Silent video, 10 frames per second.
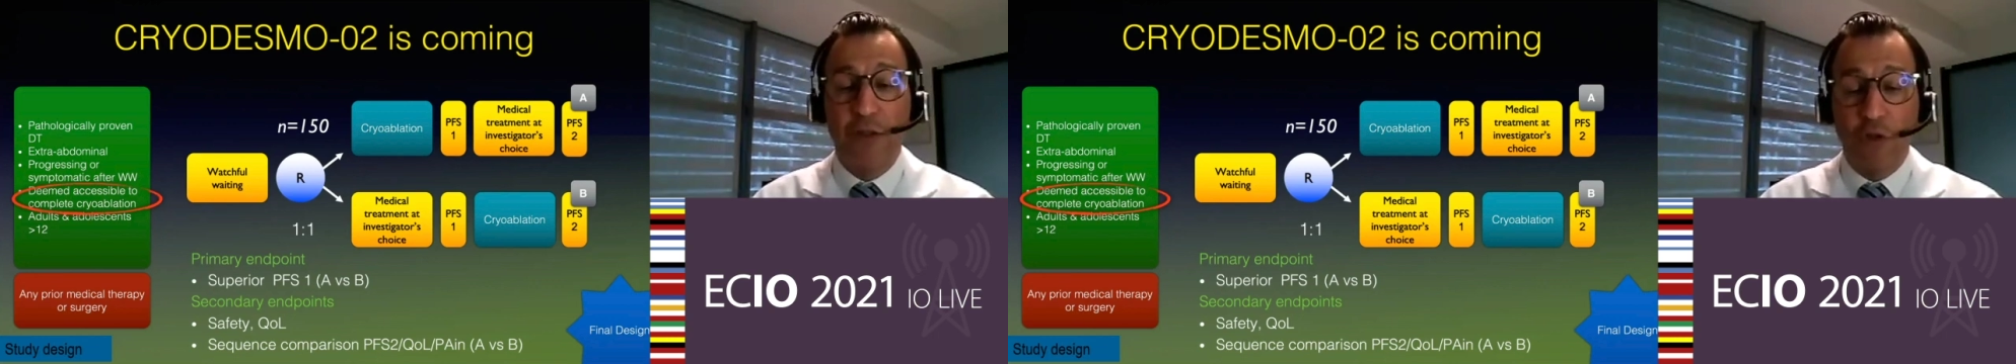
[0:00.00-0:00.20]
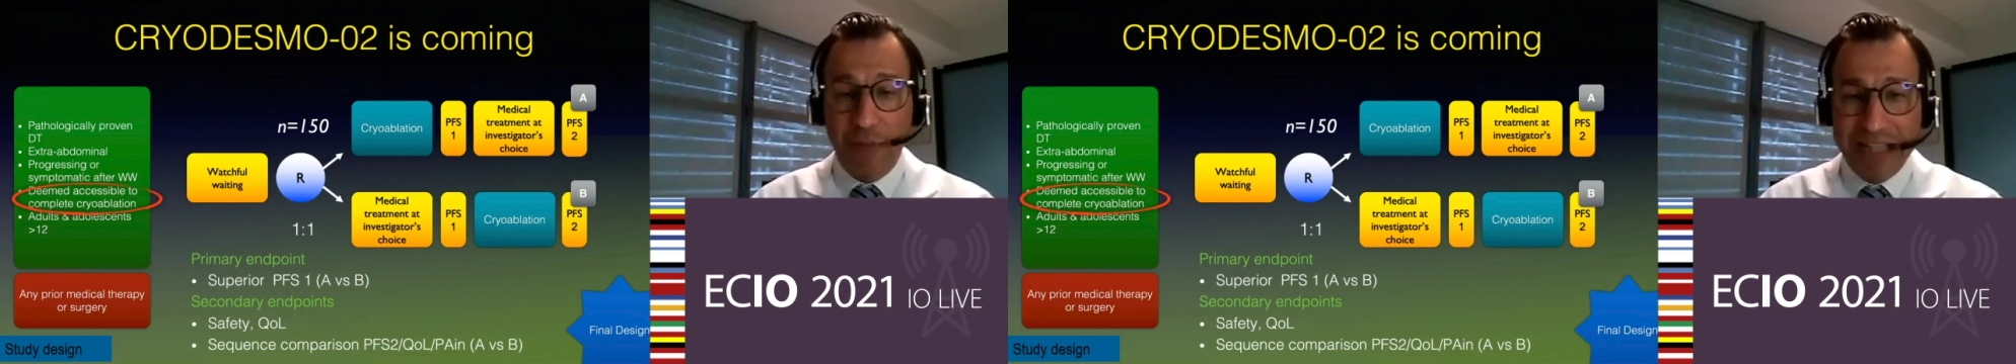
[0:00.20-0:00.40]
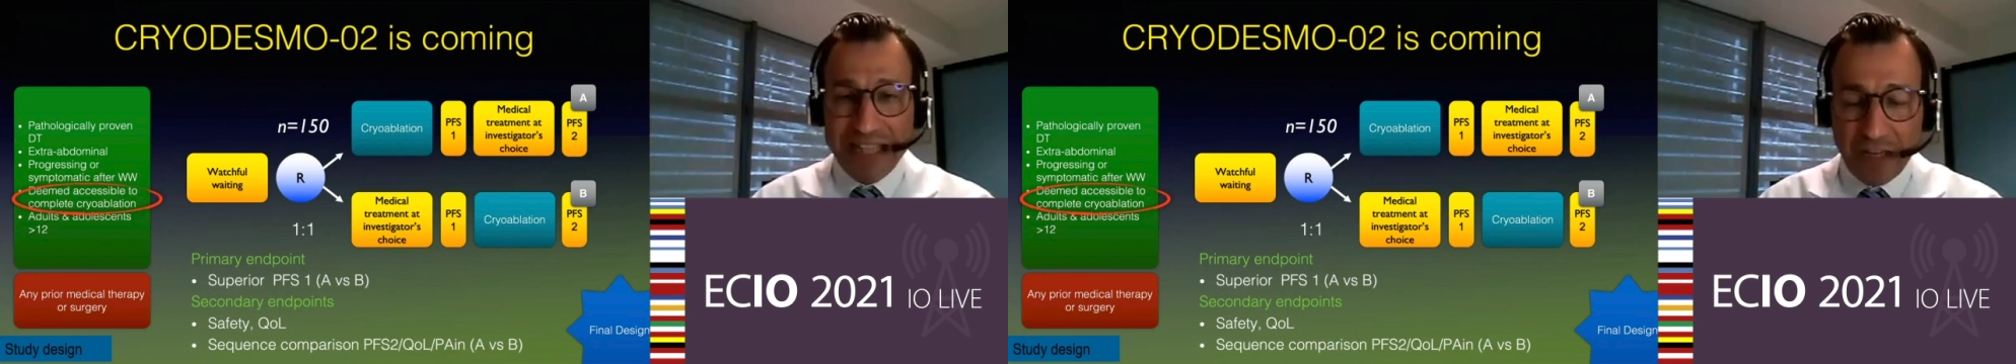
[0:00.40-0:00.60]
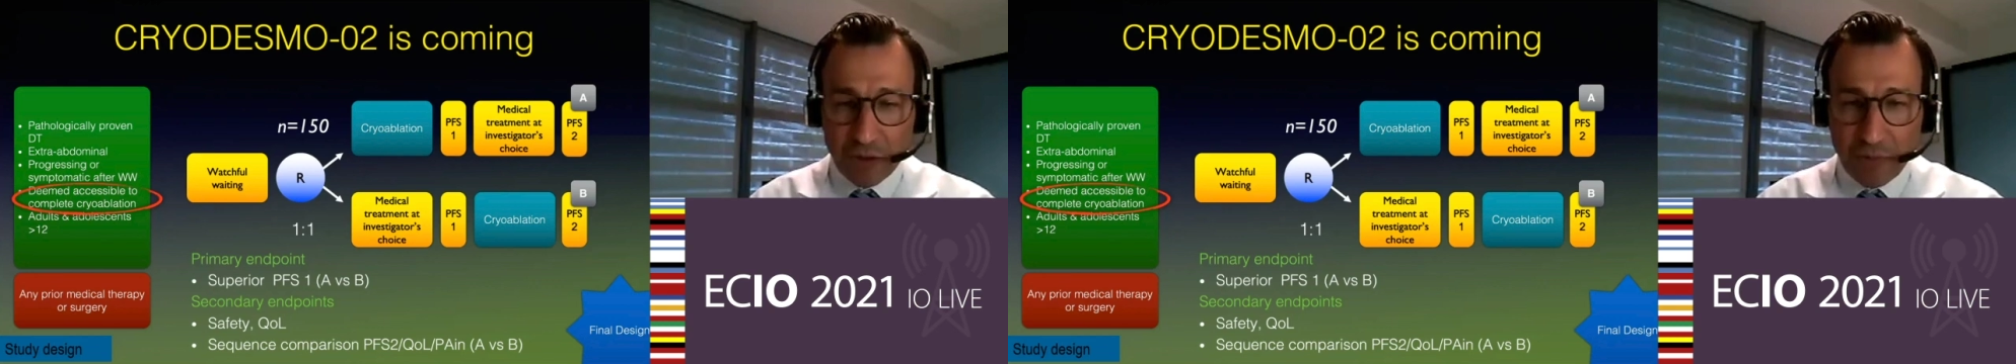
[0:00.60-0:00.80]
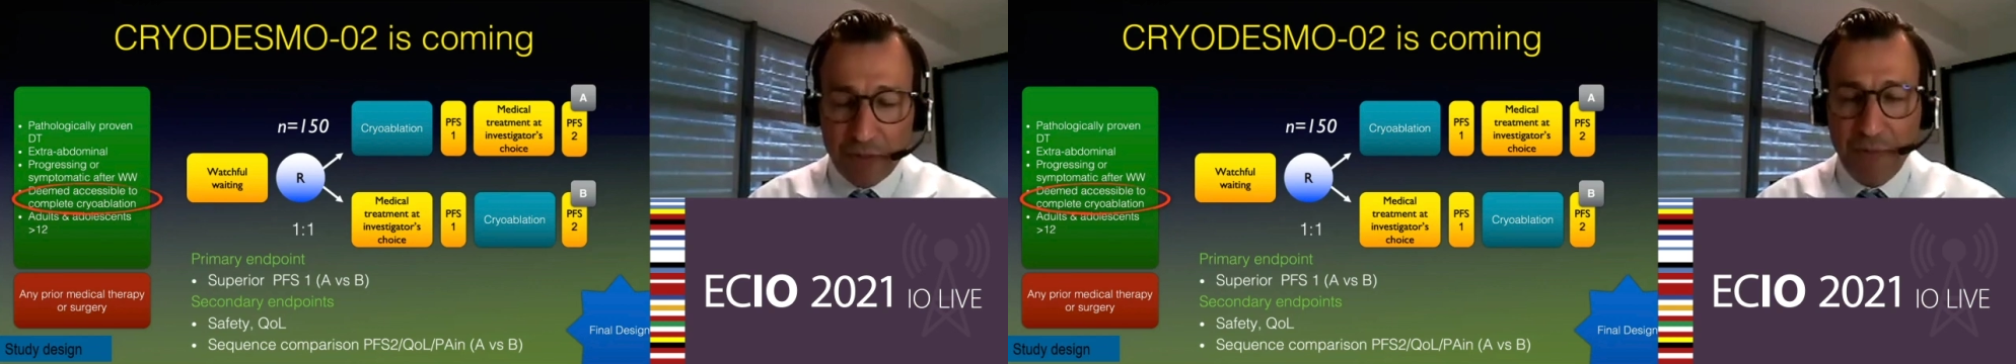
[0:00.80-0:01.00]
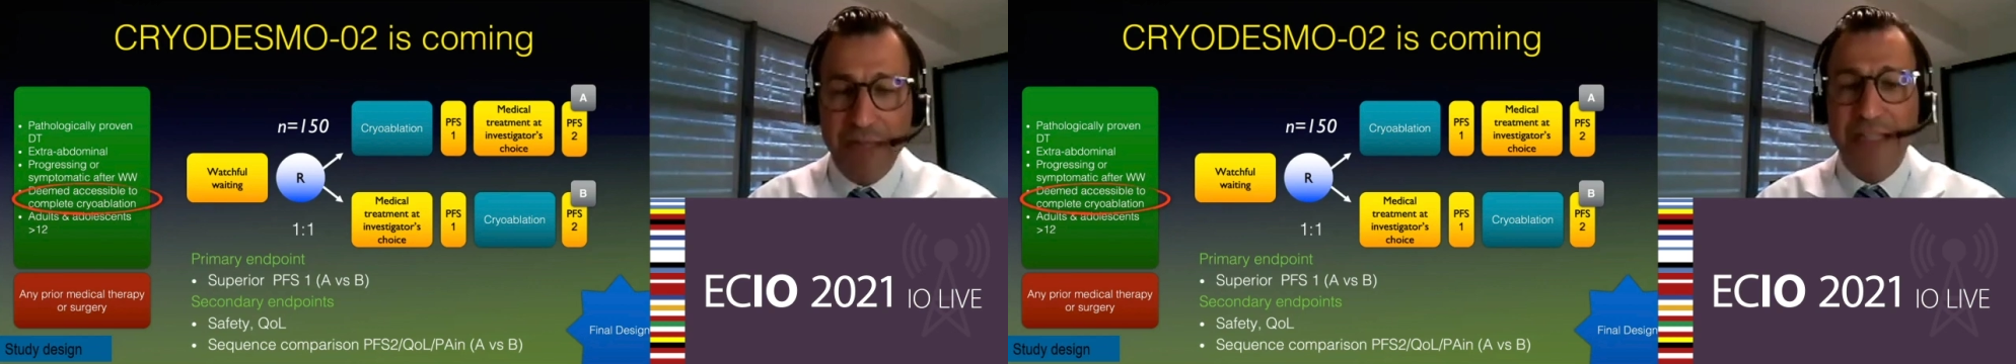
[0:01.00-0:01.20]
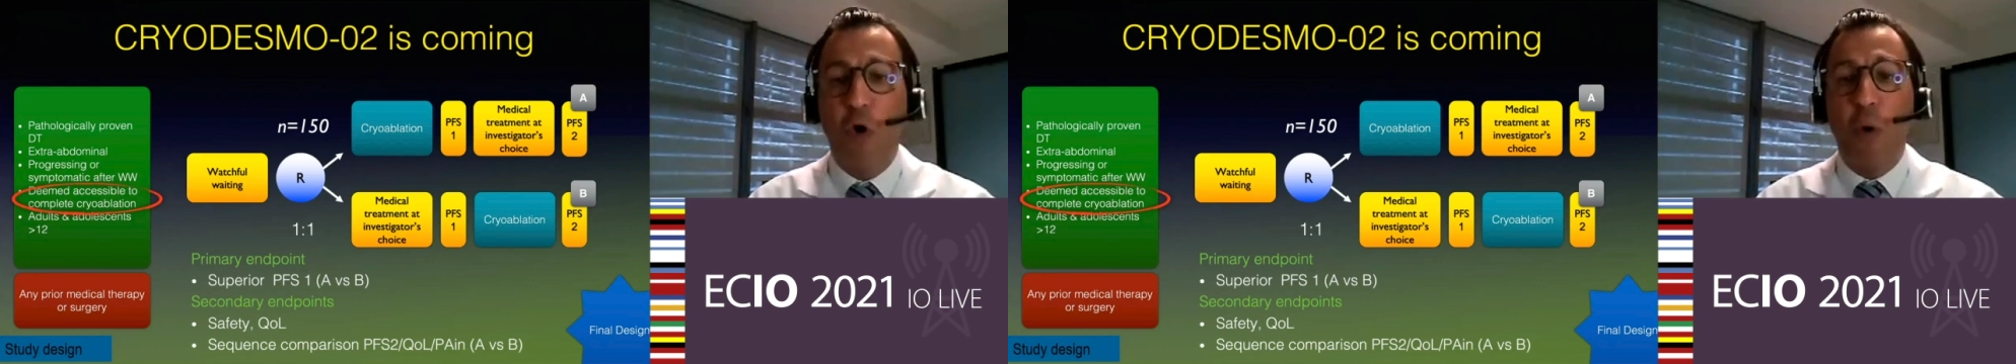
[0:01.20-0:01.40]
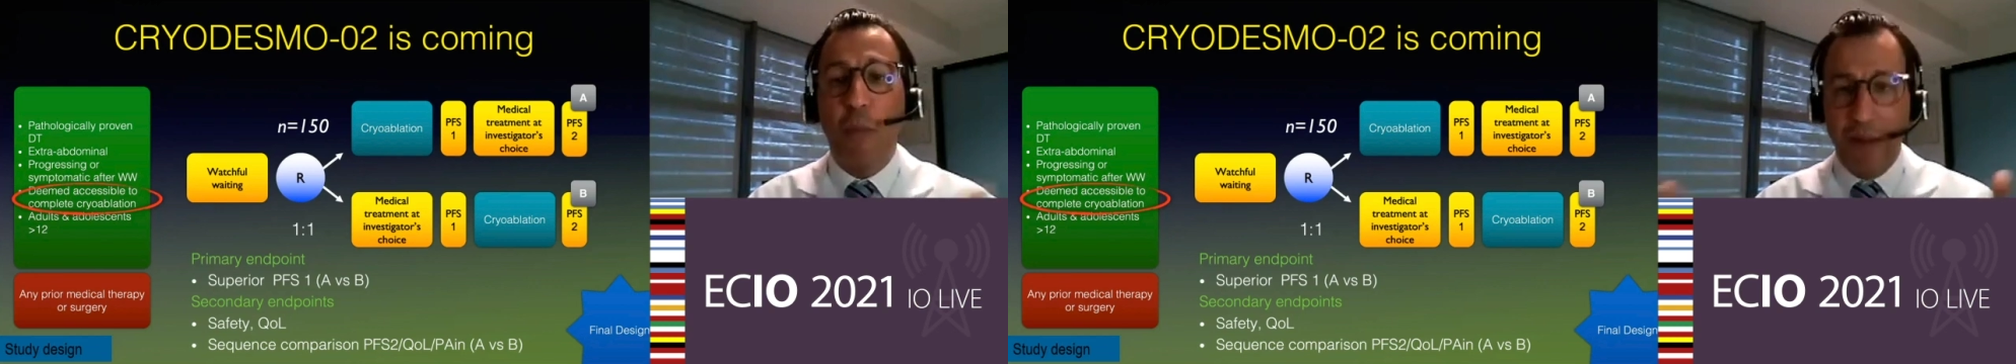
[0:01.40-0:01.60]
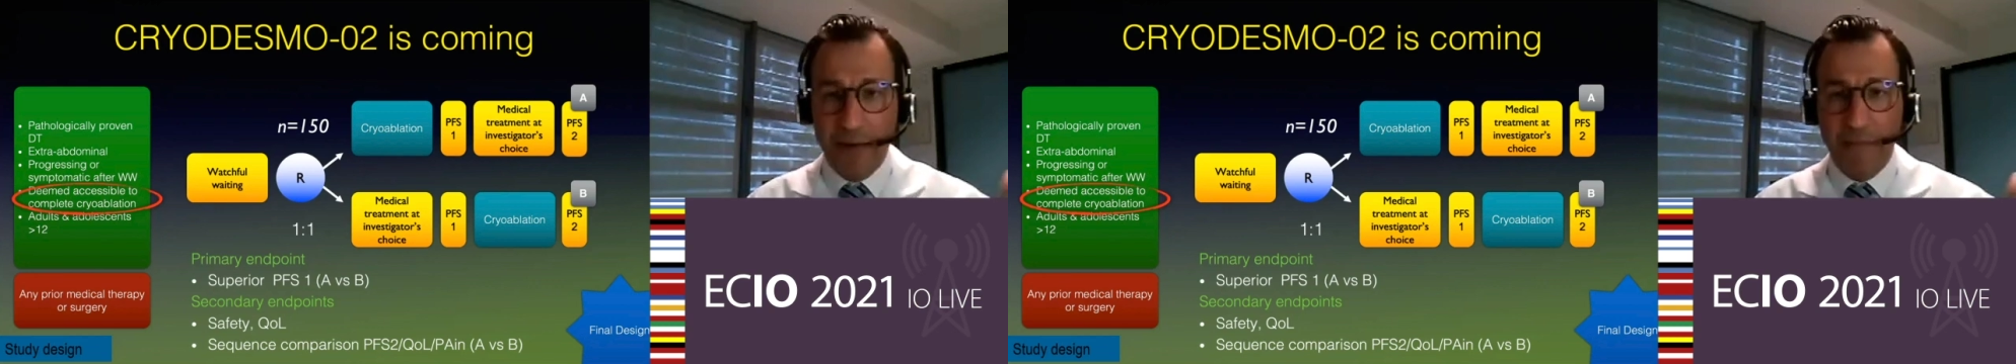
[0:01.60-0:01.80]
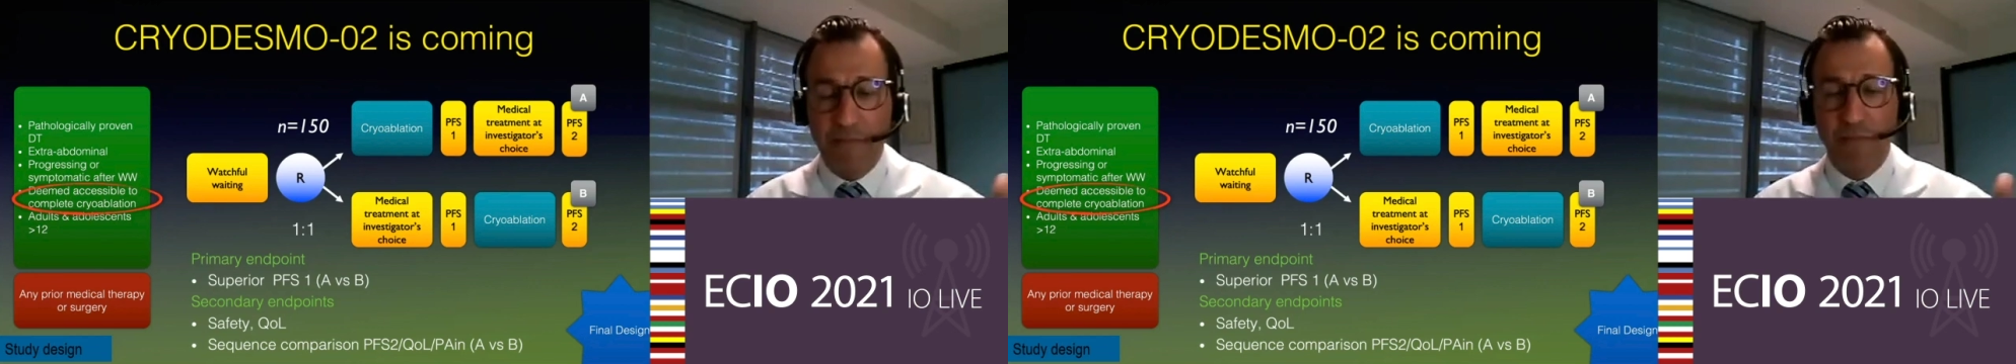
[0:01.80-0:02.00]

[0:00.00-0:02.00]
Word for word: The medical treatment is open